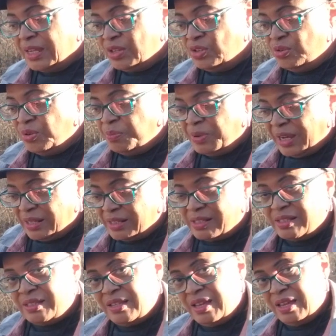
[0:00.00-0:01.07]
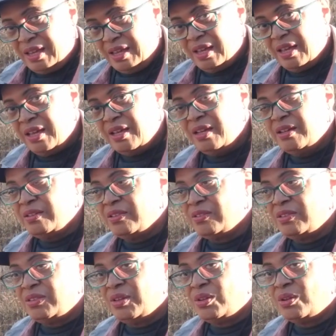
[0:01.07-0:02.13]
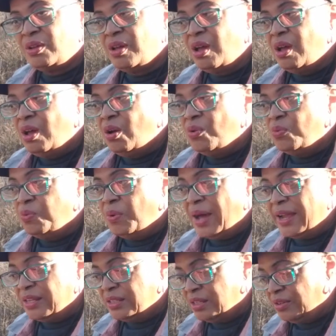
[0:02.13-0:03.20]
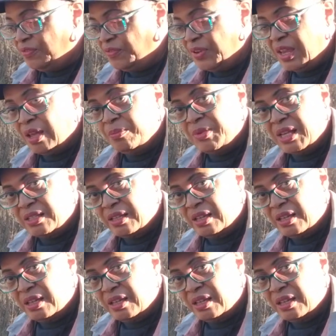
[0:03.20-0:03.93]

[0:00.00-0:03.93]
you'll be able to see the white film that's